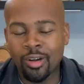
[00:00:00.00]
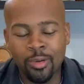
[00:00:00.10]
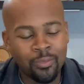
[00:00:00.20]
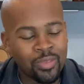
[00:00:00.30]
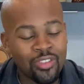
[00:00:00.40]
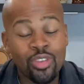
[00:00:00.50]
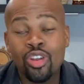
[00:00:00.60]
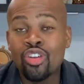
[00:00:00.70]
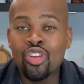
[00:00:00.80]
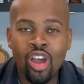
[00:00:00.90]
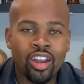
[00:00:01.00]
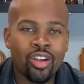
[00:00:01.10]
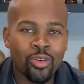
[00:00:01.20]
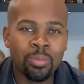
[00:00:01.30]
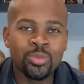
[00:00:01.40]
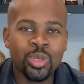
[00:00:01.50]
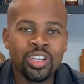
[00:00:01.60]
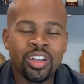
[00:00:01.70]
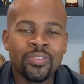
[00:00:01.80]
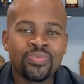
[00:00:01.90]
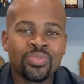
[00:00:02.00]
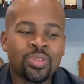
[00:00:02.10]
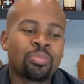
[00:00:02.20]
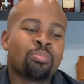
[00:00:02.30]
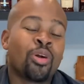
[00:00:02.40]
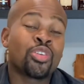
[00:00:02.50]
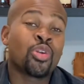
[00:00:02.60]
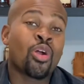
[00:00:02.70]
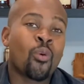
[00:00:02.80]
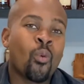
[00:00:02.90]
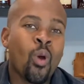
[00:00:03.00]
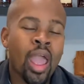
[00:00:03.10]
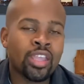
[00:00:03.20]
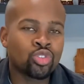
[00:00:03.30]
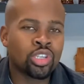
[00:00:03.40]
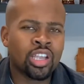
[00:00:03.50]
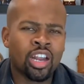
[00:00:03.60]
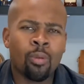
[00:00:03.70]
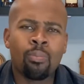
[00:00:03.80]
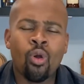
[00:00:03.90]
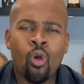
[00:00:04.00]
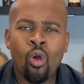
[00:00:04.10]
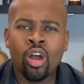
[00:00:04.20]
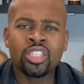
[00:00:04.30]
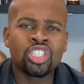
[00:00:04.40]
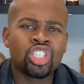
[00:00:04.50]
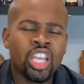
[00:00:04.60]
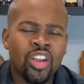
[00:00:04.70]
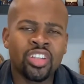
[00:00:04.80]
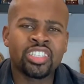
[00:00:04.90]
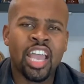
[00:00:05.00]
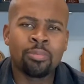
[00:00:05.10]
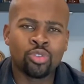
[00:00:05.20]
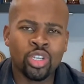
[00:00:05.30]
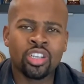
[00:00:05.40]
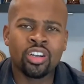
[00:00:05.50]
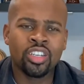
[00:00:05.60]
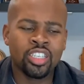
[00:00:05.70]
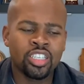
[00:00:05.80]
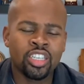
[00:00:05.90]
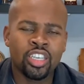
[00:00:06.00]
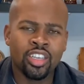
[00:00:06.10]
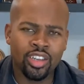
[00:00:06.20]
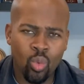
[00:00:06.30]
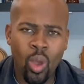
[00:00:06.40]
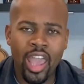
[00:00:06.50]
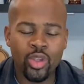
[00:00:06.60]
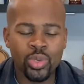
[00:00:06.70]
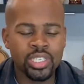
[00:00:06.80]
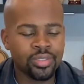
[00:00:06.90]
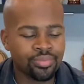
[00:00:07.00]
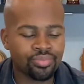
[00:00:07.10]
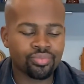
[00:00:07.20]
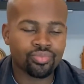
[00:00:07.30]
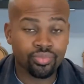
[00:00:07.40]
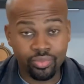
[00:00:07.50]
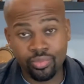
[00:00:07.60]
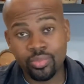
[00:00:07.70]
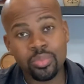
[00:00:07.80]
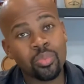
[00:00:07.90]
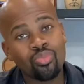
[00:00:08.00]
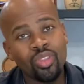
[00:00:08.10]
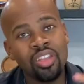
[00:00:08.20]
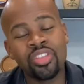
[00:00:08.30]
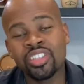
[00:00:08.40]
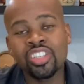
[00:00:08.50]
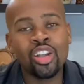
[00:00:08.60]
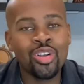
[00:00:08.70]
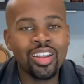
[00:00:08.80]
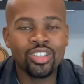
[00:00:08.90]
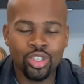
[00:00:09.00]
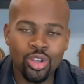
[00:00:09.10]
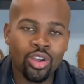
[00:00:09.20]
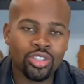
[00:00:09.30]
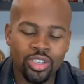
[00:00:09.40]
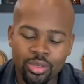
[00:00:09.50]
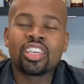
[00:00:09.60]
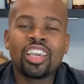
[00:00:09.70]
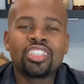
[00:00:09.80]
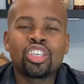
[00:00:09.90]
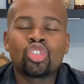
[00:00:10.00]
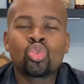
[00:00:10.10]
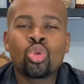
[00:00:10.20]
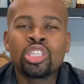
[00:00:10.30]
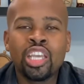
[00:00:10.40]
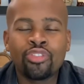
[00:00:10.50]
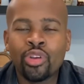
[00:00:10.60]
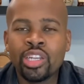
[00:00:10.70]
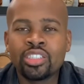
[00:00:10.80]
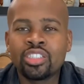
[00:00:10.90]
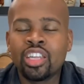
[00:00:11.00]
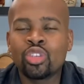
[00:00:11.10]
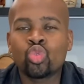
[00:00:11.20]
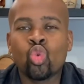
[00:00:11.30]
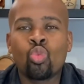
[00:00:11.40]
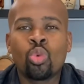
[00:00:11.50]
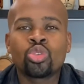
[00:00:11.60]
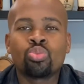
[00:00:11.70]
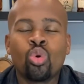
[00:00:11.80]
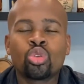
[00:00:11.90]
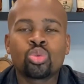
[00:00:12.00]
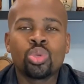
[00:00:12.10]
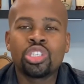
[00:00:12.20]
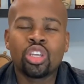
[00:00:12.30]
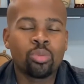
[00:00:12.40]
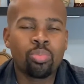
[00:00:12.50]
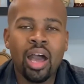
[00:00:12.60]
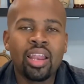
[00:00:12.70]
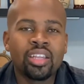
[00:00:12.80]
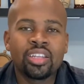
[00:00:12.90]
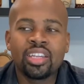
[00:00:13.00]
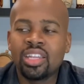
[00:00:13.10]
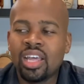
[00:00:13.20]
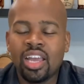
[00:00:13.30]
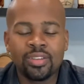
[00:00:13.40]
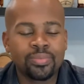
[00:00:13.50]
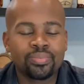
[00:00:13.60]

if you're not a rum drinker, but you're a wine drinker and a port sherry type drinker in the wine world, this is a good introduction. It's just so different. There's so much more sweetness on the palate that